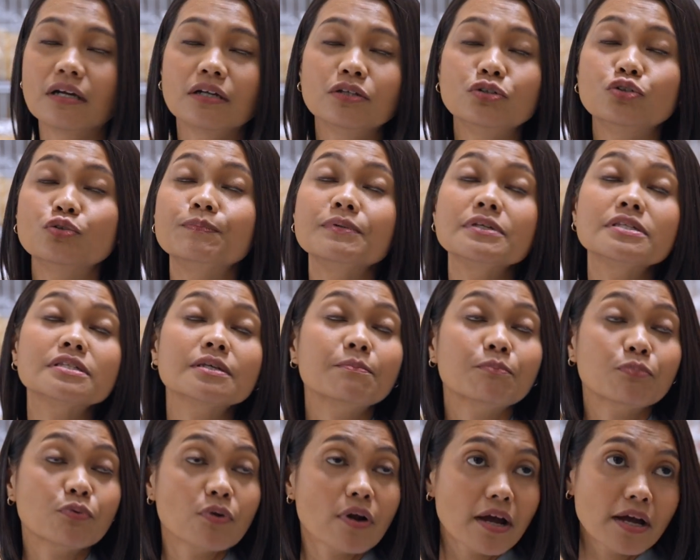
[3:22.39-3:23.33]
You'd be
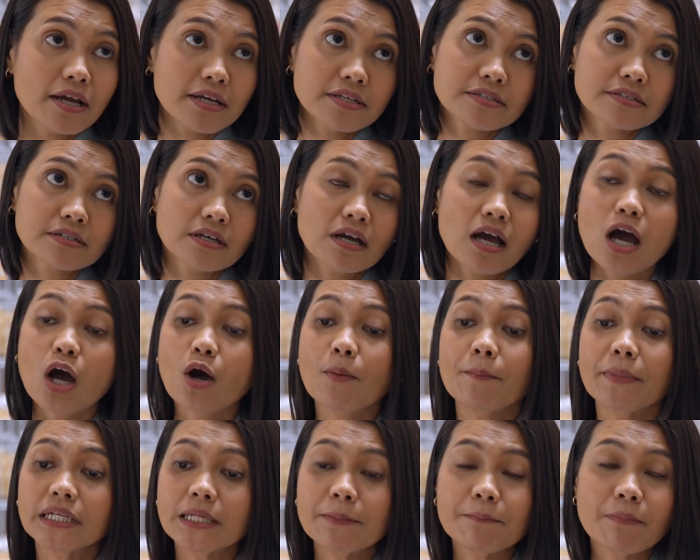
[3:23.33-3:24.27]
surprised how
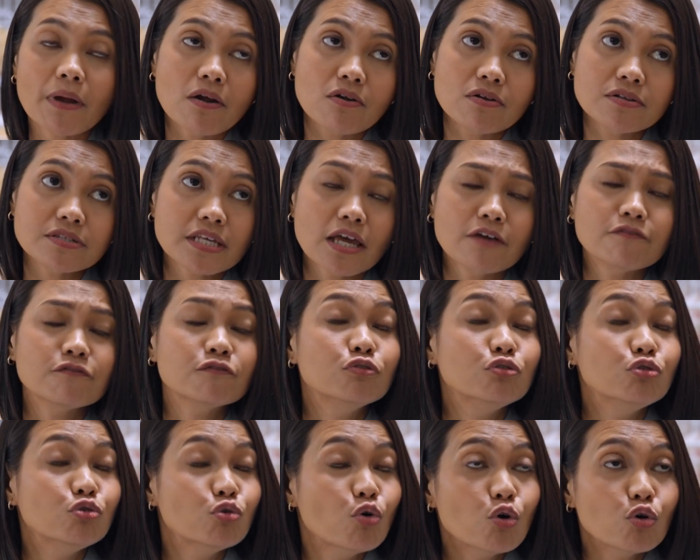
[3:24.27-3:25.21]
many parents have
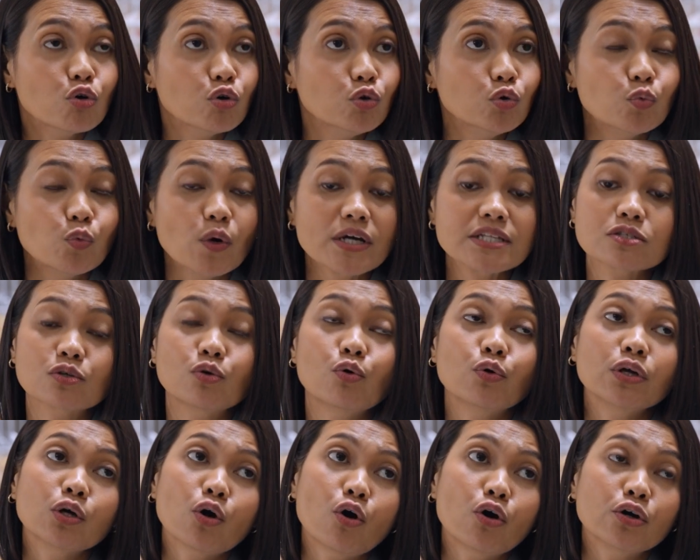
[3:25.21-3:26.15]
no clue what's
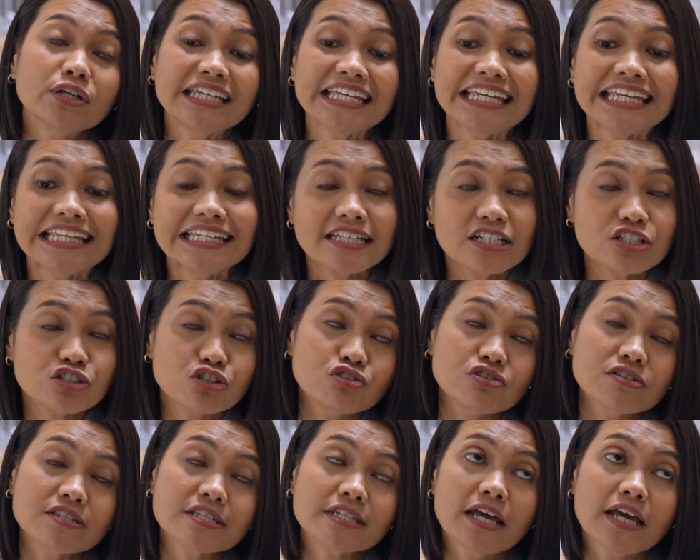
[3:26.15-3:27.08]
going on in their children's